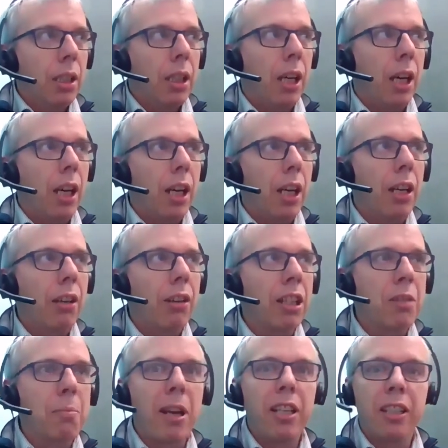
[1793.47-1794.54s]

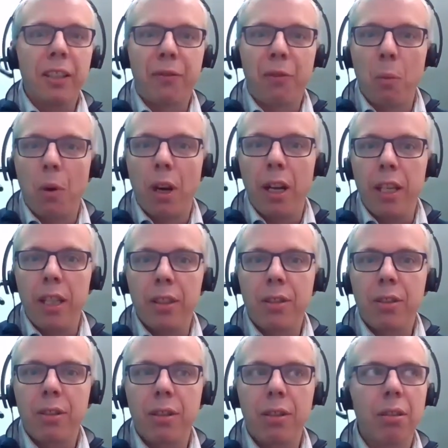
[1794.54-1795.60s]
there's many different
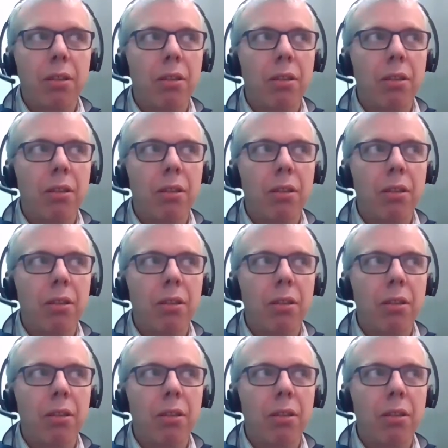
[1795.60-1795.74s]
ways